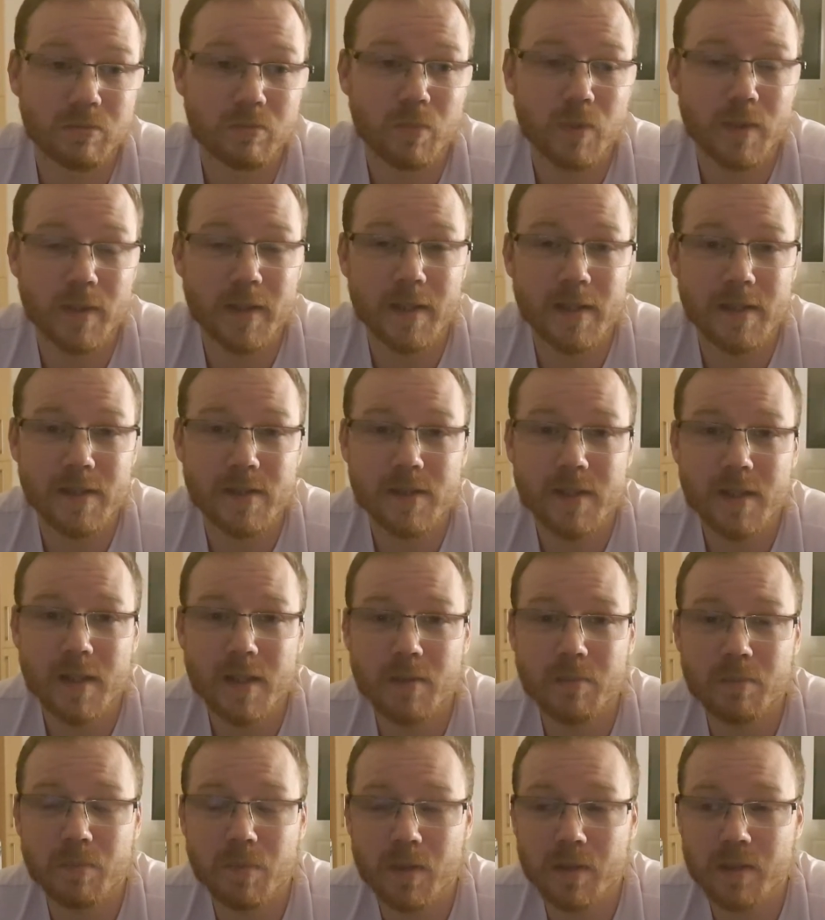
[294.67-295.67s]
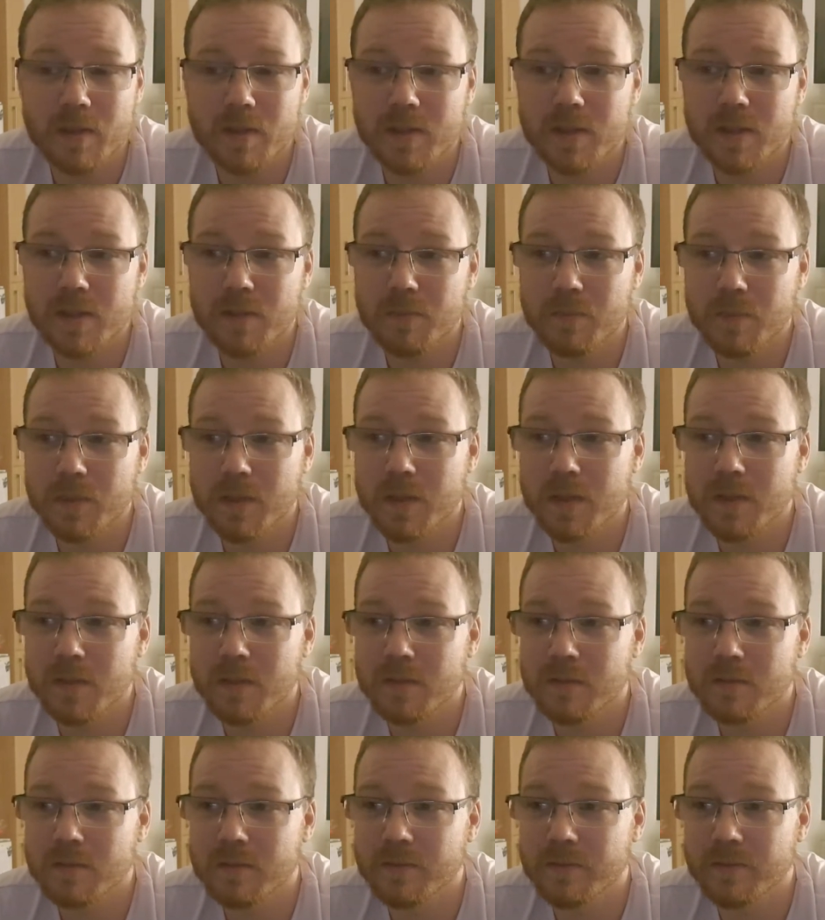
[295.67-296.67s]
what they said, but
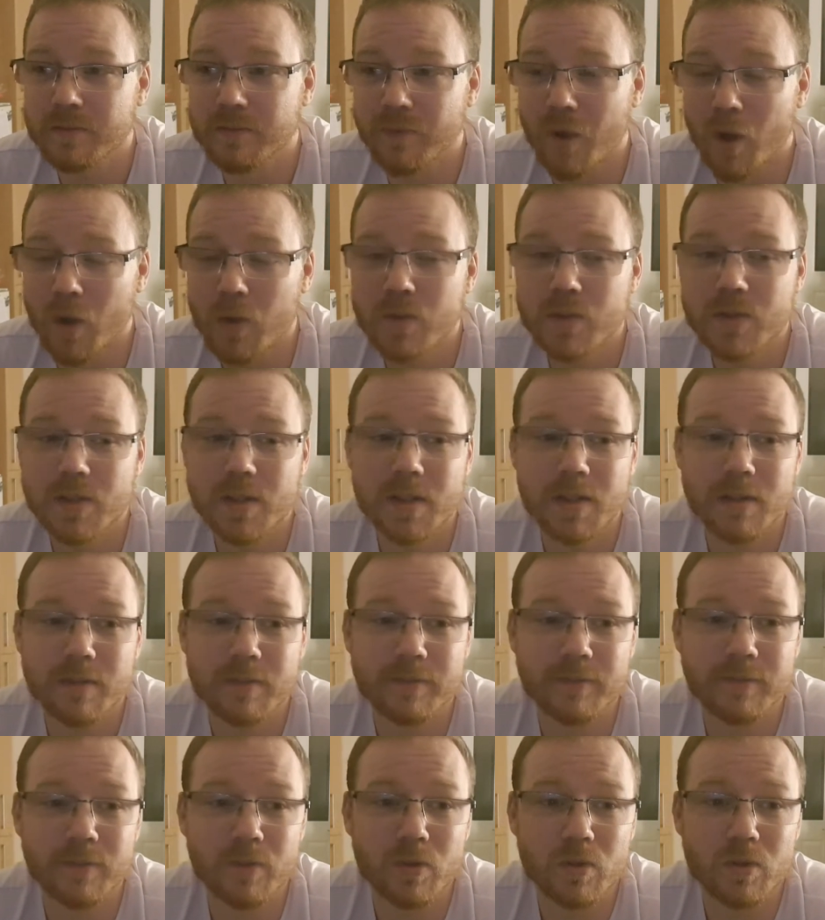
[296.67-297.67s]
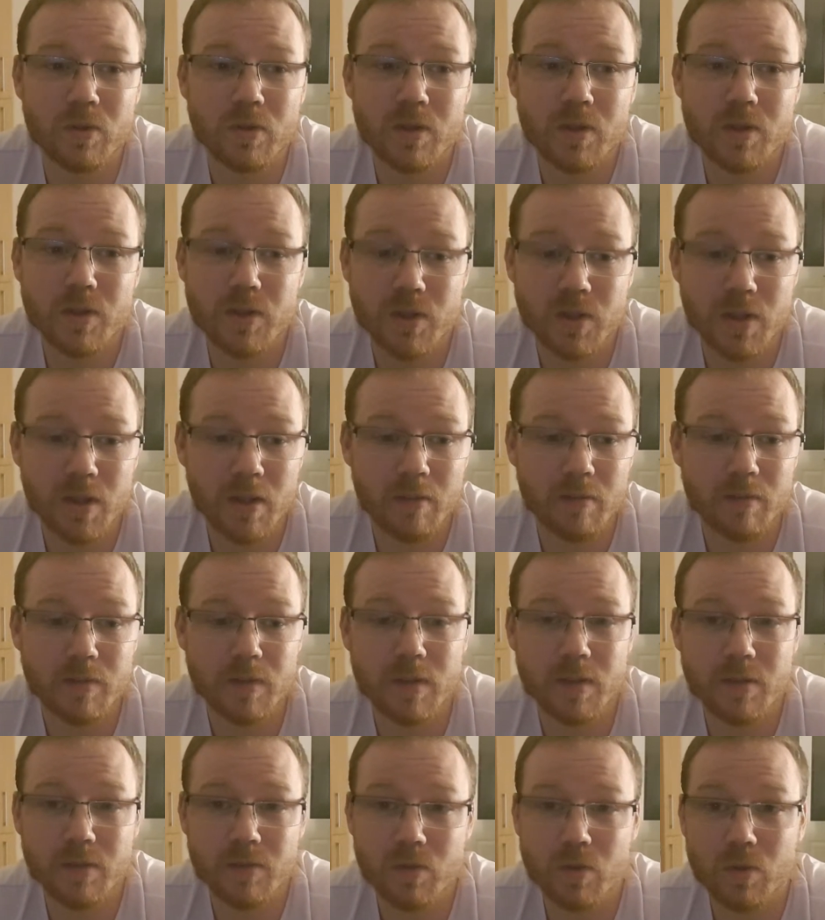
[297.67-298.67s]
simply voting for
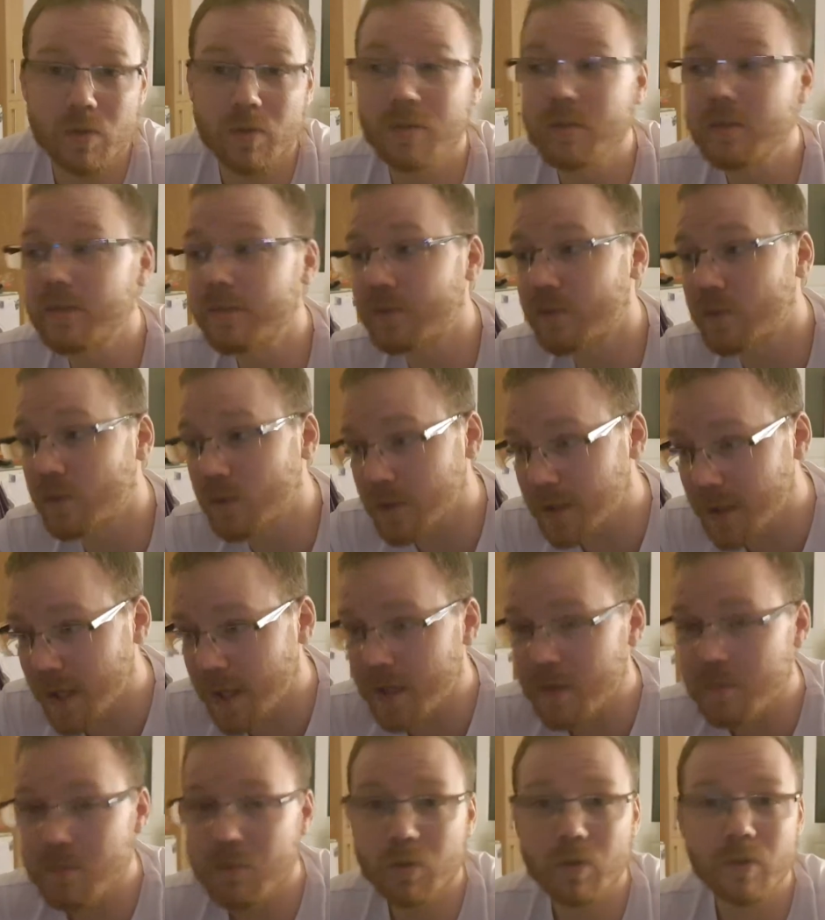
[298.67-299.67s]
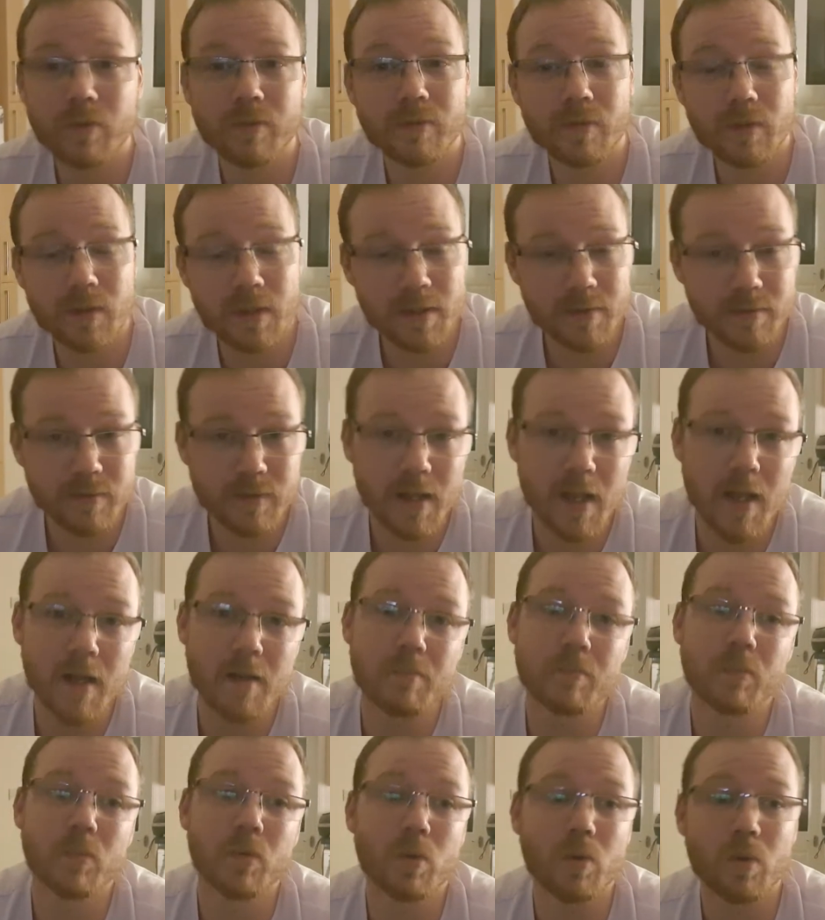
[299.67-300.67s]
Conservatives or for Labour or for Lib
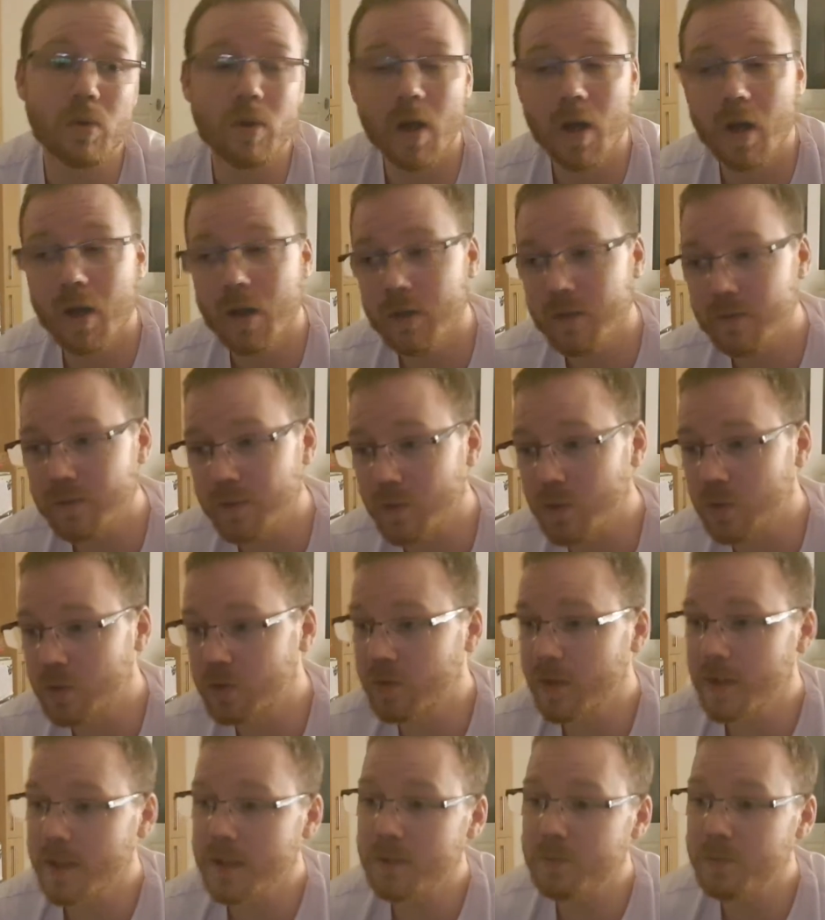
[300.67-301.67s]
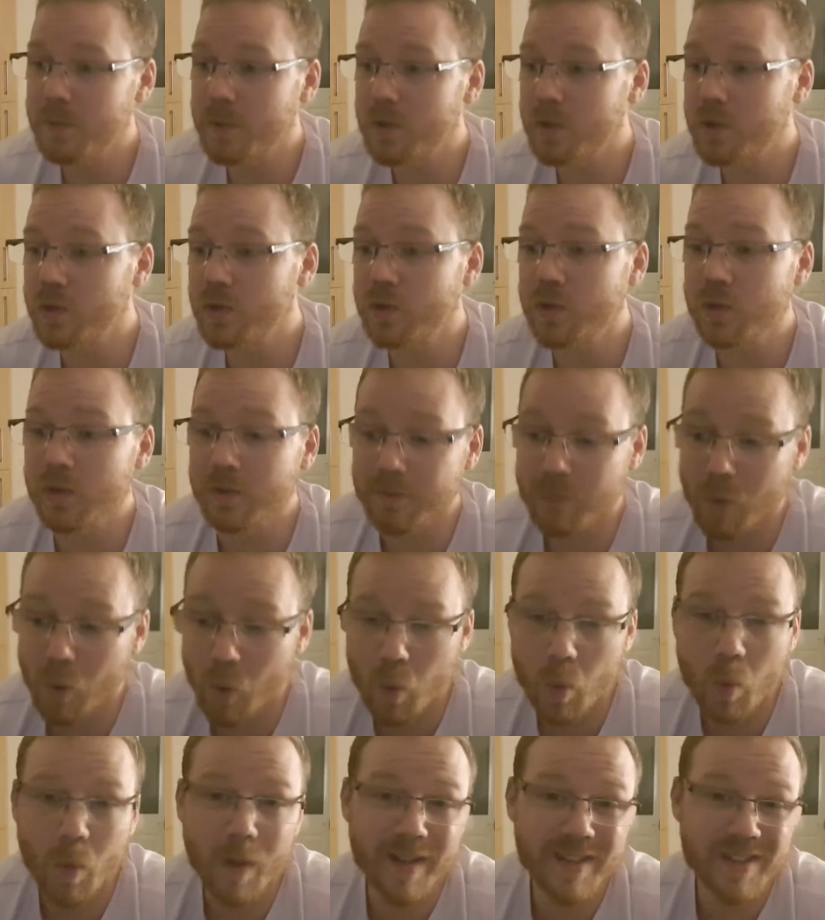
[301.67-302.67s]
Dem or for Greens because you've
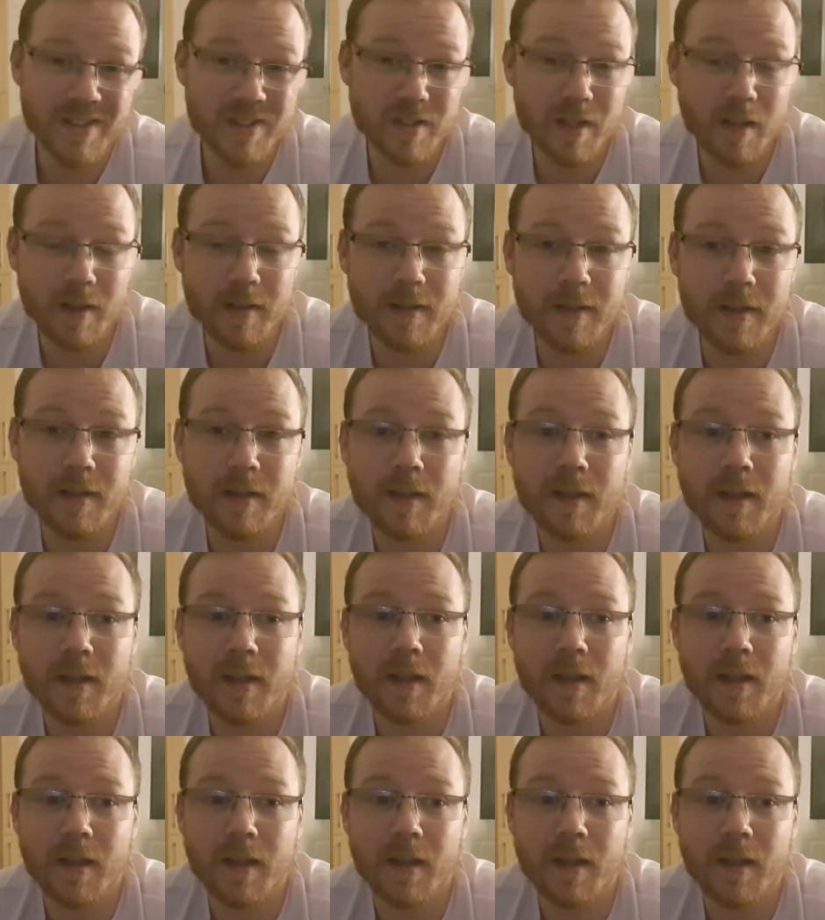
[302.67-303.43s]
always done it